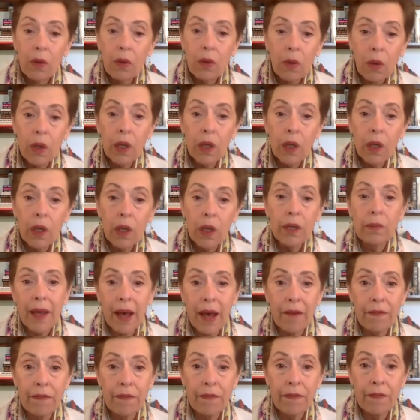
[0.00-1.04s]
or in
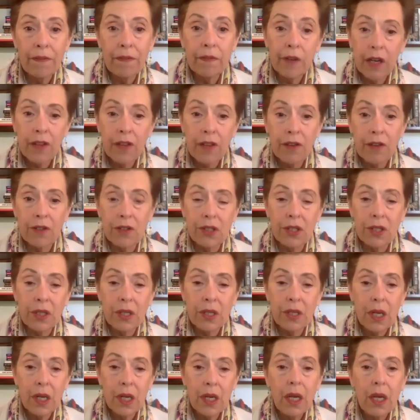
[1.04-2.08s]
behalf of
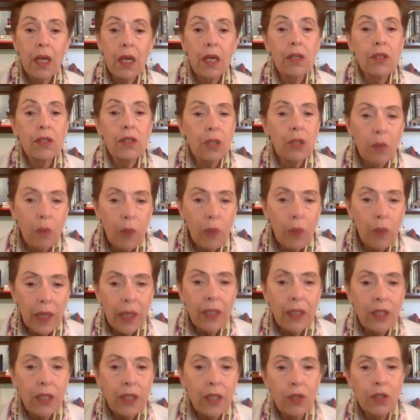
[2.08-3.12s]
others. And so
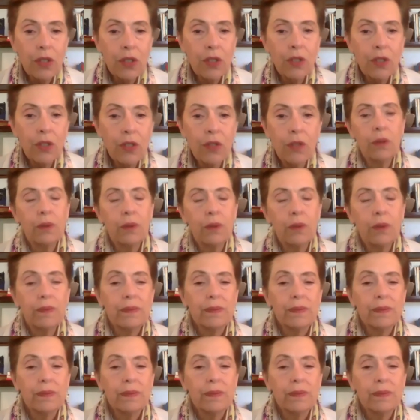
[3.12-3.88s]
what can you do?